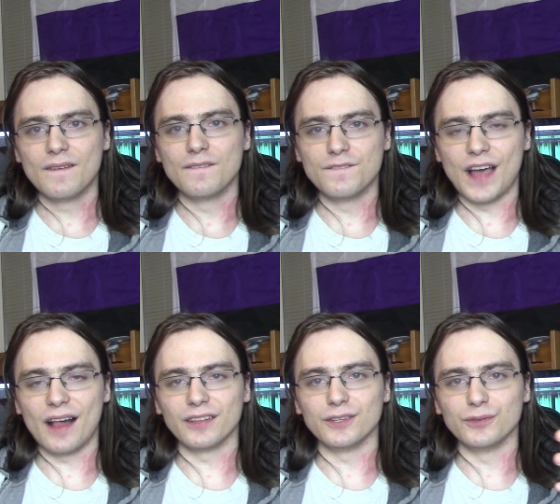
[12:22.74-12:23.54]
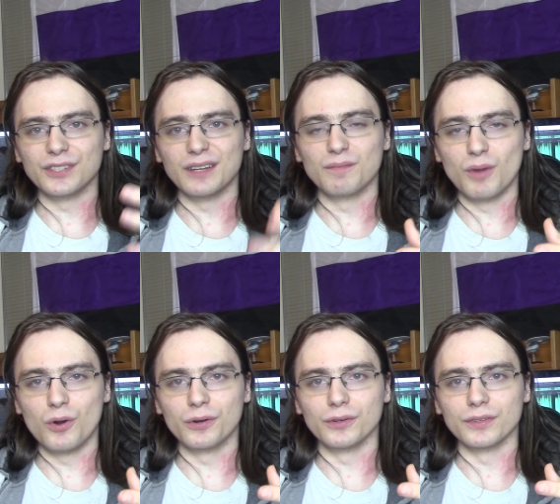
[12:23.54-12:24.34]
values and
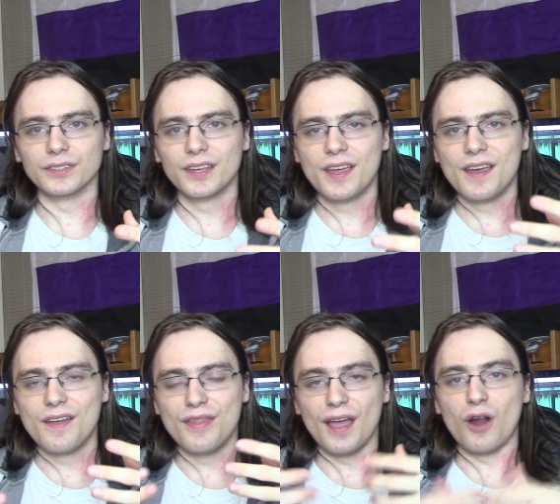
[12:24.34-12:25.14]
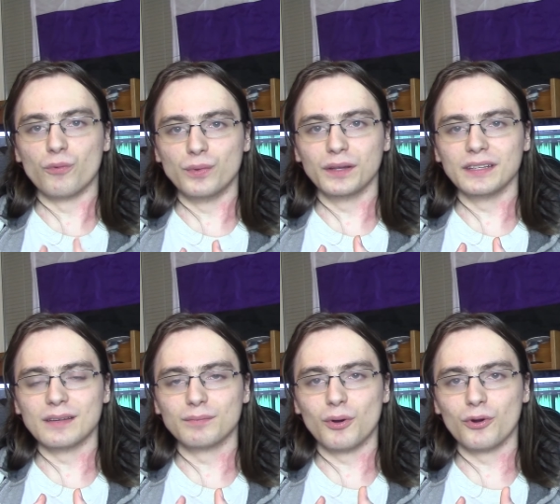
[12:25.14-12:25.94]
morals that are really
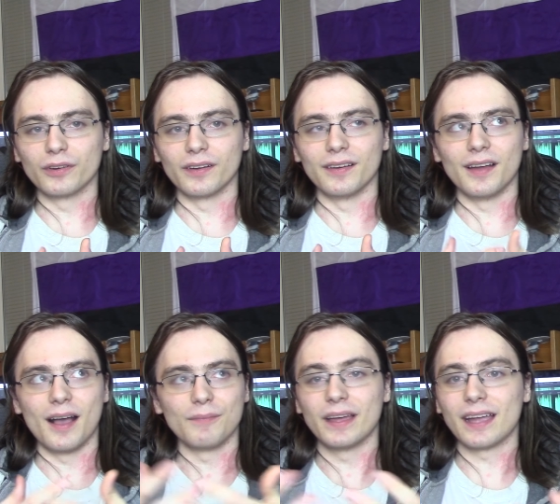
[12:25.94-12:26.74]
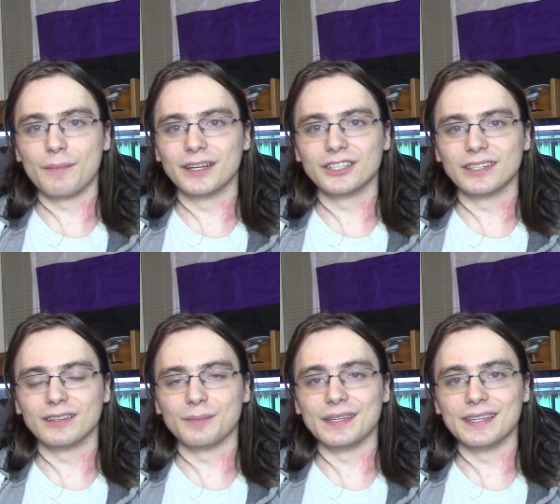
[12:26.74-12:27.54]
important. Like I mentioned
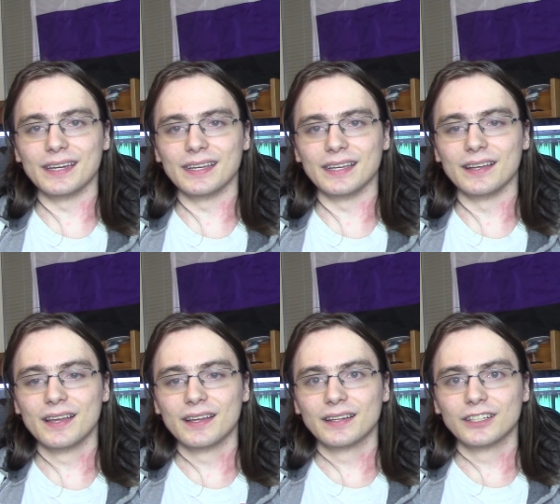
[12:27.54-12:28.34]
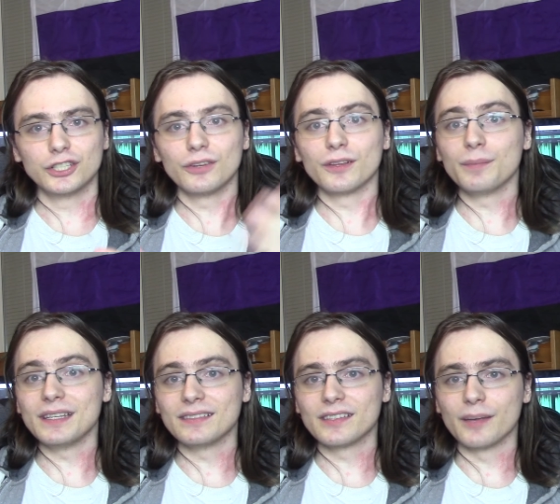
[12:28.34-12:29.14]
at the beginning, sure, there'll
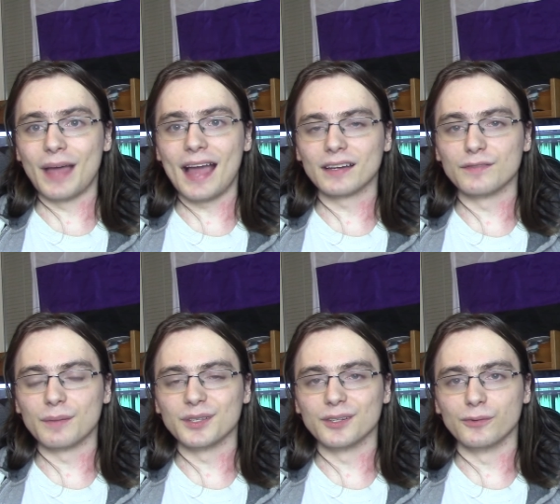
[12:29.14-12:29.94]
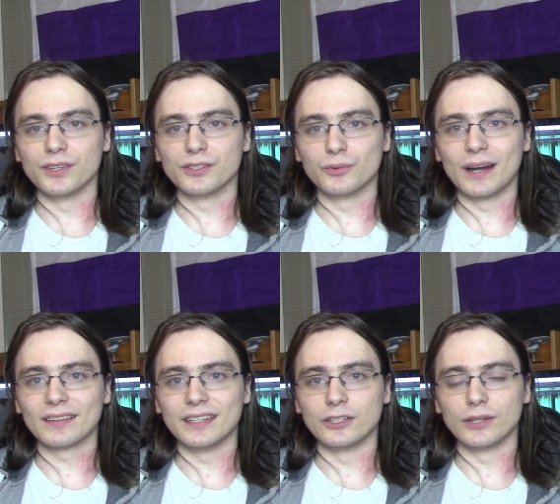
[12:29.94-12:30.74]
be some active episodes that
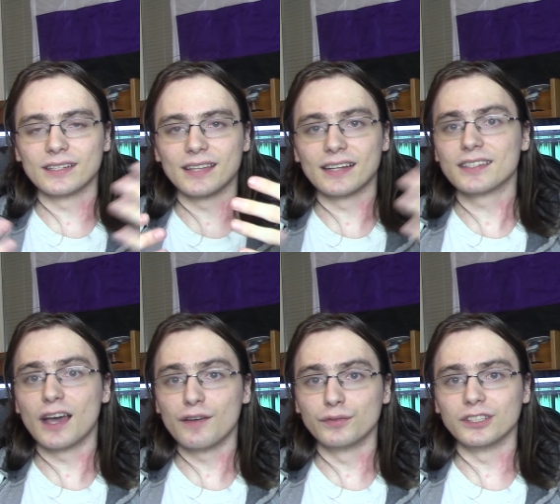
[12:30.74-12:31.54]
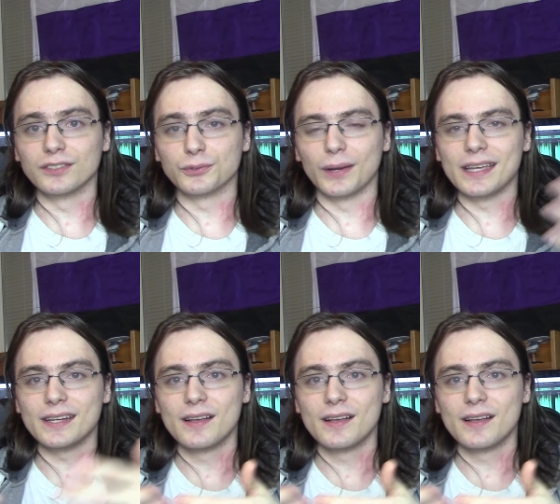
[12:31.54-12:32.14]
directly address that stuff, which is great,